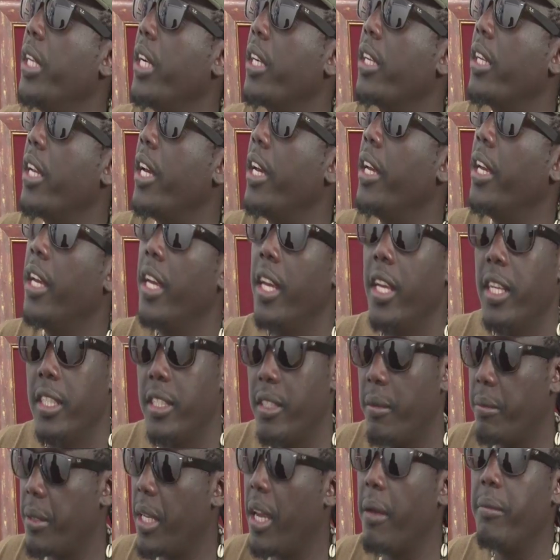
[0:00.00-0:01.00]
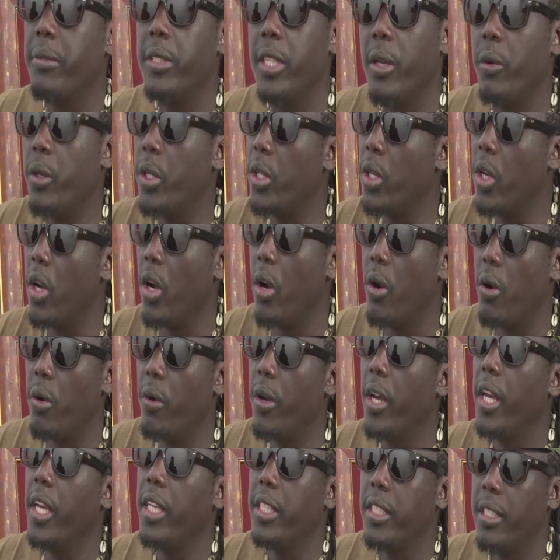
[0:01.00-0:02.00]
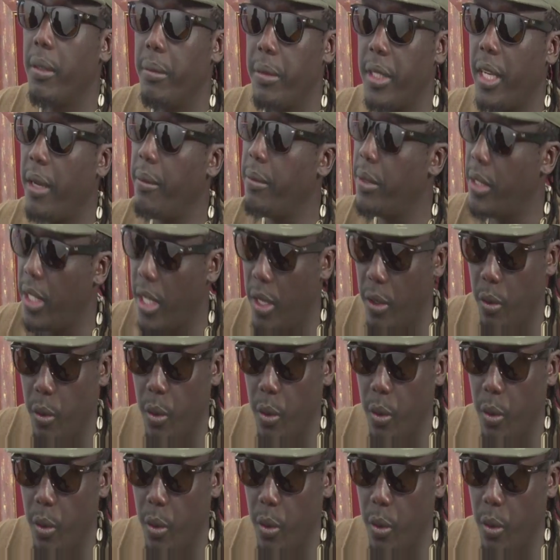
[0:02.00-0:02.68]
that client. Sometimes they will go, sometimes they